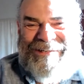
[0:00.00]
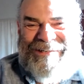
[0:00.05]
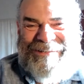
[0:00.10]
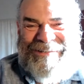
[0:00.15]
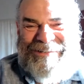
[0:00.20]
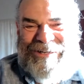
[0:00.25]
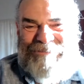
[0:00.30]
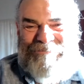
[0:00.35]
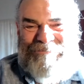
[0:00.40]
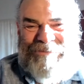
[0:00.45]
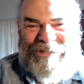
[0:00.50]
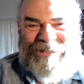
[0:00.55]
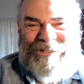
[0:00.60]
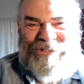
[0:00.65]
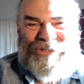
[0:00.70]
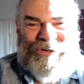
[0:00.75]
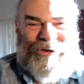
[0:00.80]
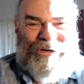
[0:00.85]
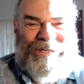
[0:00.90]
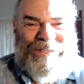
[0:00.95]
you know, put a
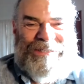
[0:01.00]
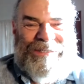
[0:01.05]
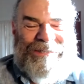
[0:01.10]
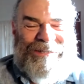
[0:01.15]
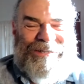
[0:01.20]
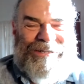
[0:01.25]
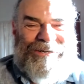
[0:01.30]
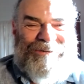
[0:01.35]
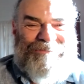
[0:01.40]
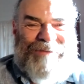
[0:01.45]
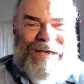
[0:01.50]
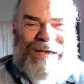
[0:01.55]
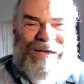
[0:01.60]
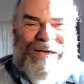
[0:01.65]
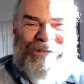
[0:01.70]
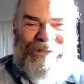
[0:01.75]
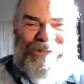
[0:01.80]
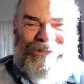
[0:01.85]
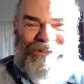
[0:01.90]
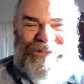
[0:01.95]
joint in their
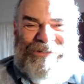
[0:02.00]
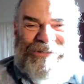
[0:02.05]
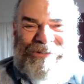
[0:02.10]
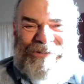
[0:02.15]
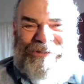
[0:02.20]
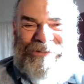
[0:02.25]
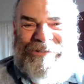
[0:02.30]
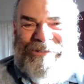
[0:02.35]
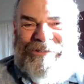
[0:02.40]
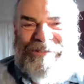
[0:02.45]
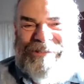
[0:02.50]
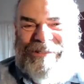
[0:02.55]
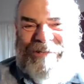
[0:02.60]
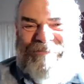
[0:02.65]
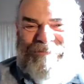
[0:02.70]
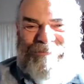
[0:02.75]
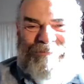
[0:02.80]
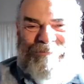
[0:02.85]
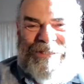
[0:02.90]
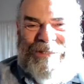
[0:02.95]
mouth or give
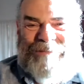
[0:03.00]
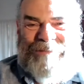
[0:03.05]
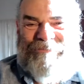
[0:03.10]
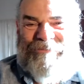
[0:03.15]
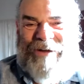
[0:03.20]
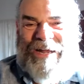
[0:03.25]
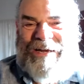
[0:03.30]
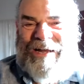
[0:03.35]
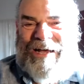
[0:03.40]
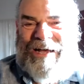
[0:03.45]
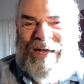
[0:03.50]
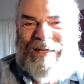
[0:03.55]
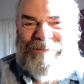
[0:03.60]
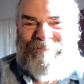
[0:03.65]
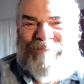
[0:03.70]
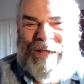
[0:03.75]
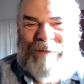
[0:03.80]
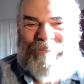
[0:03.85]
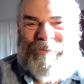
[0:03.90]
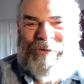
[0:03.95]
them some red hot
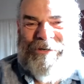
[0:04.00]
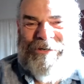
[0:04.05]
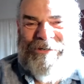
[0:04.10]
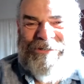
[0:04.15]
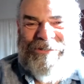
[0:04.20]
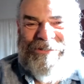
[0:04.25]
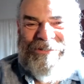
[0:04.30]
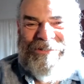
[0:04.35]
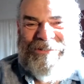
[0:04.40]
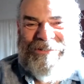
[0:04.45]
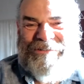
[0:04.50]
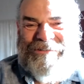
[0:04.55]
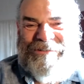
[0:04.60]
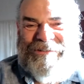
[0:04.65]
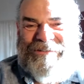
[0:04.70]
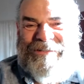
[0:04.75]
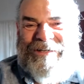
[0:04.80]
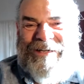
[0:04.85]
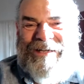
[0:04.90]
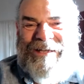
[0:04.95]
peppers
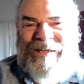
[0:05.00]
or,